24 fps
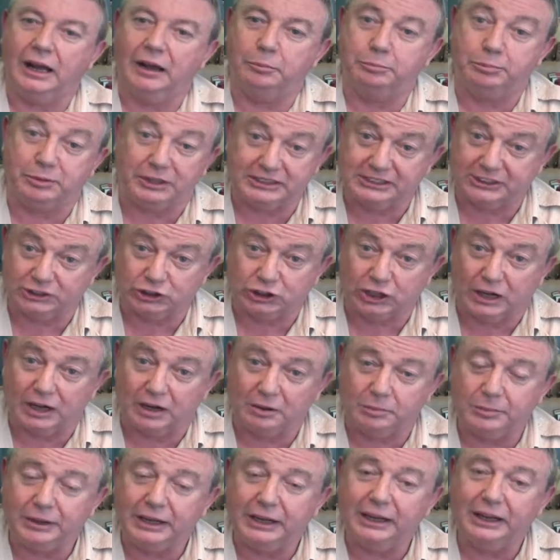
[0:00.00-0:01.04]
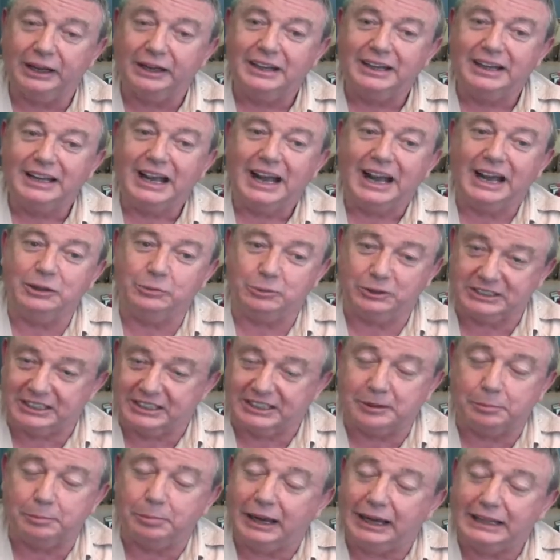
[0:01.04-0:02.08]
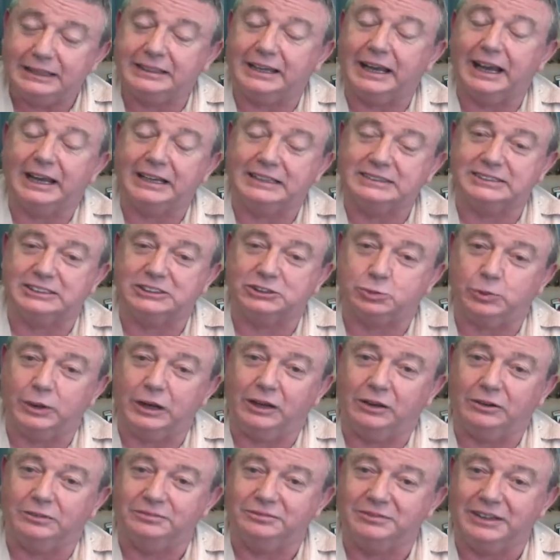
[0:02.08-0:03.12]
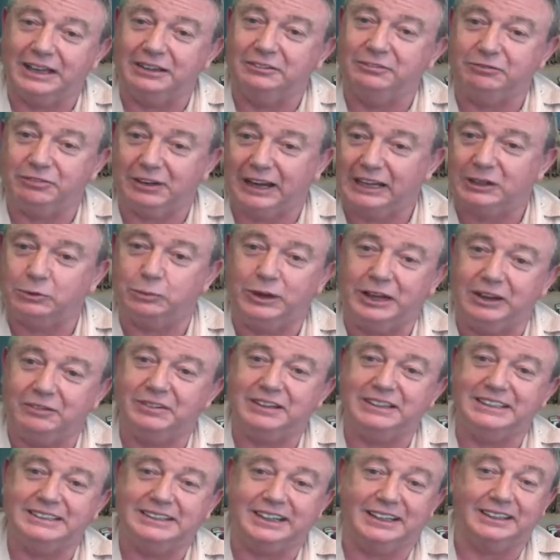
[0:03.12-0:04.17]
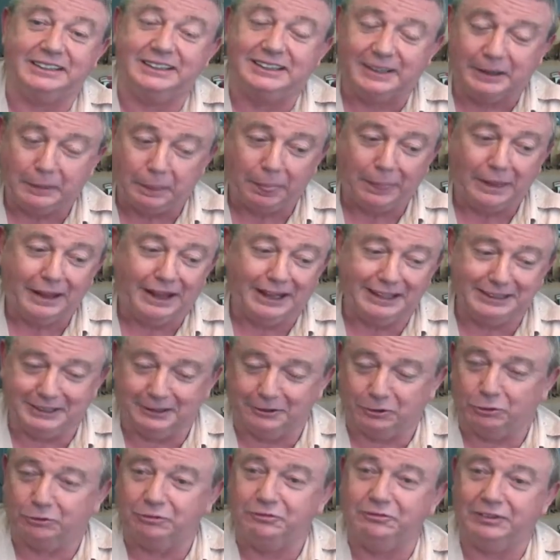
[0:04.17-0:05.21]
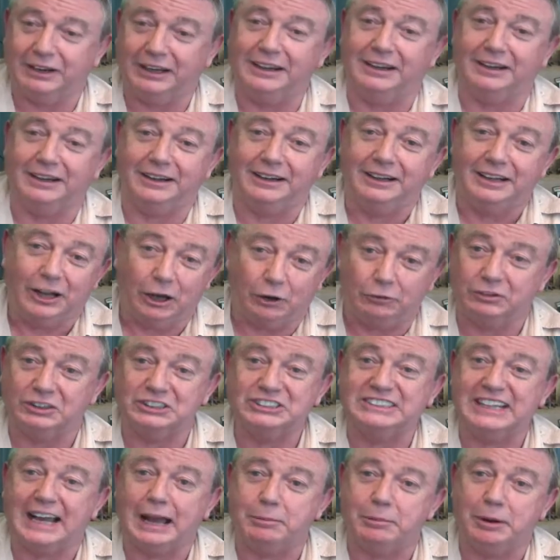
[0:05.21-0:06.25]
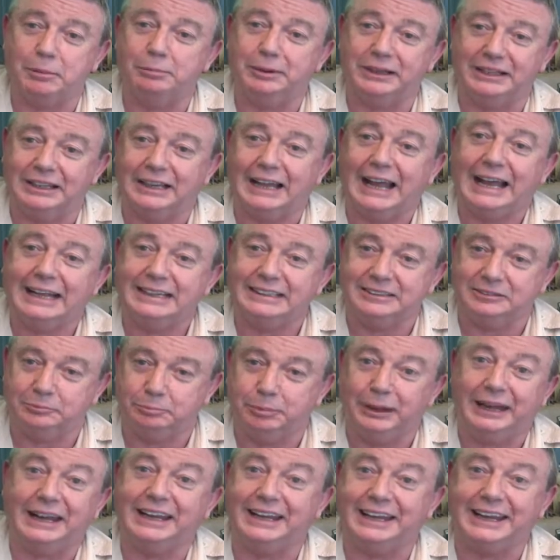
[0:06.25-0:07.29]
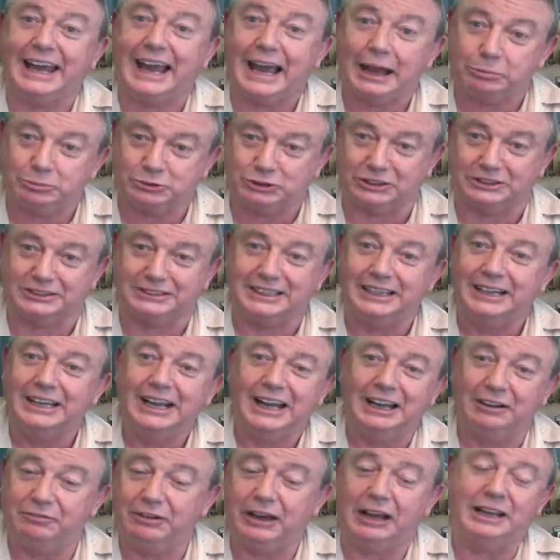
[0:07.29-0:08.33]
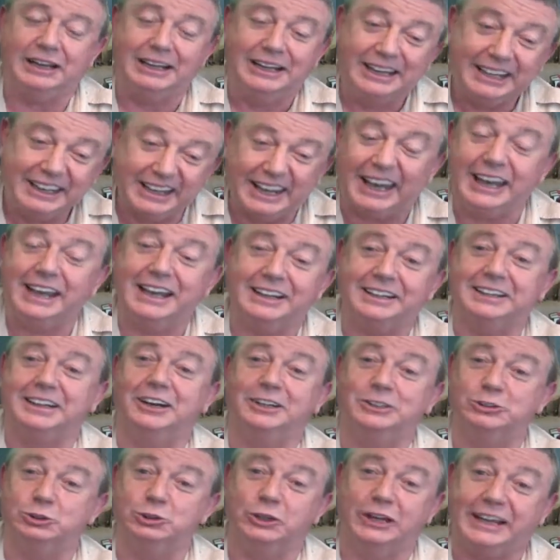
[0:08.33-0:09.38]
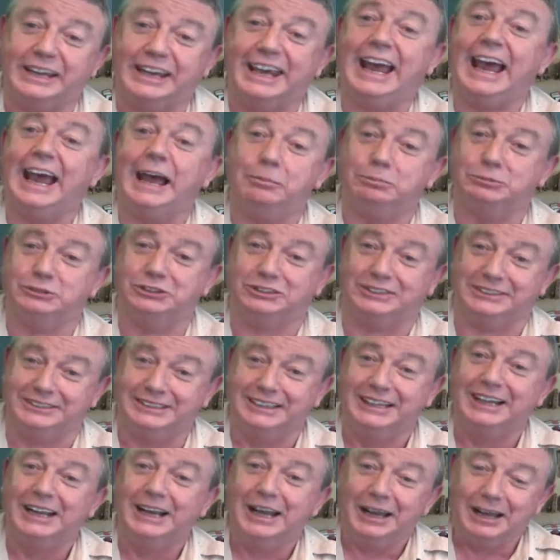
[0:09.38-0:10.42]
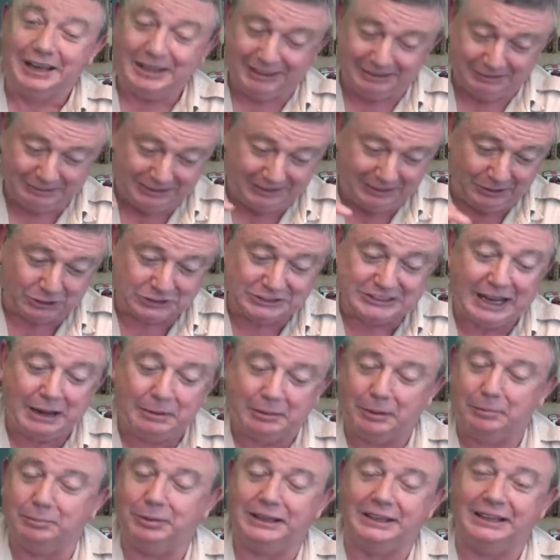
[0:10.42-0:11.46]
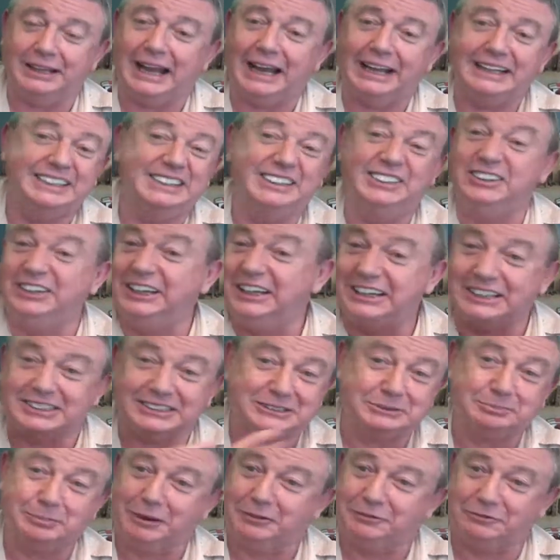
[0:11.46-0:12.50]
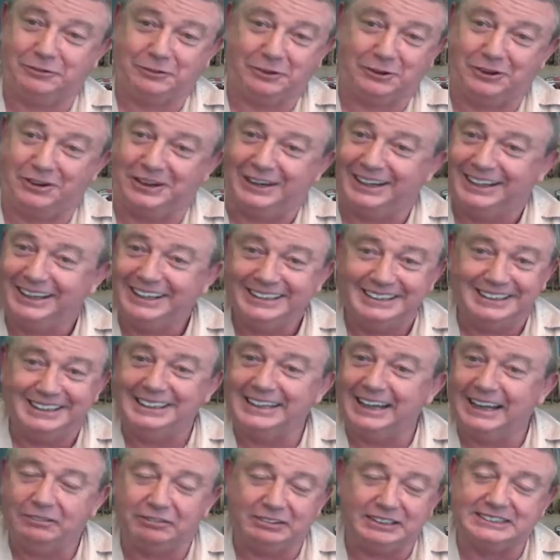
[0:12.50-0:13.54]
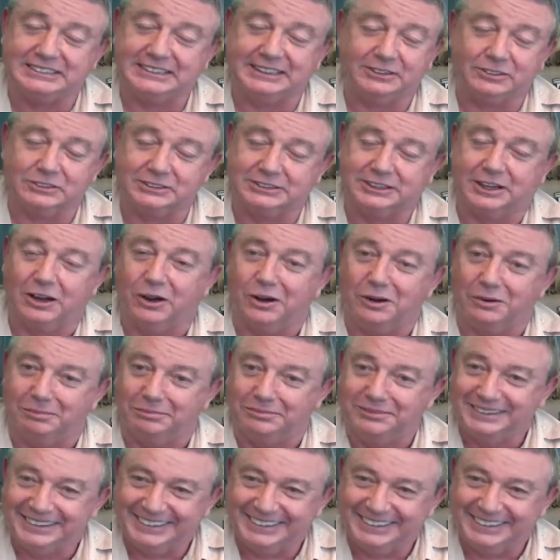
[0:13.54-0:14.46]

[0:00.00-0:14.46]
British Army, and we did the bad guys as well. In fact, we even did a little figure of Osama bin Laden being captured. In fact, King & Country captured Osama bin Laden years before the Navy SEALs got him.